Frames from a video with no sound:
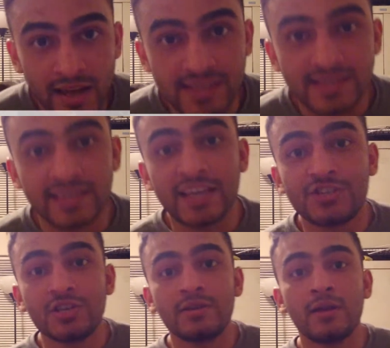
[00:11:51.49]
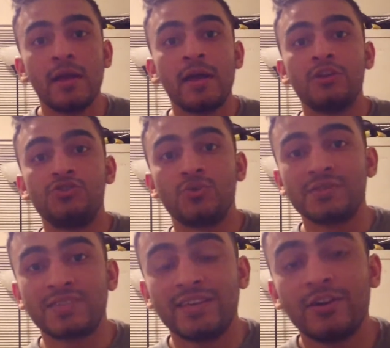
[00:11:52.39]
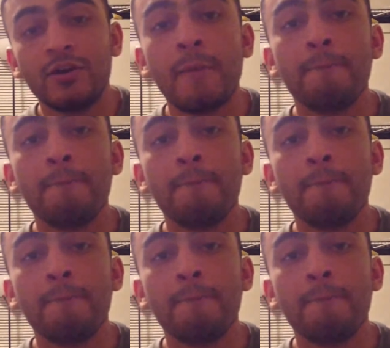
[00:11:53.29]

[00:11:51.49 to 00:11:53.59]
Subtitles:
Insky Nation, Drew Insky here.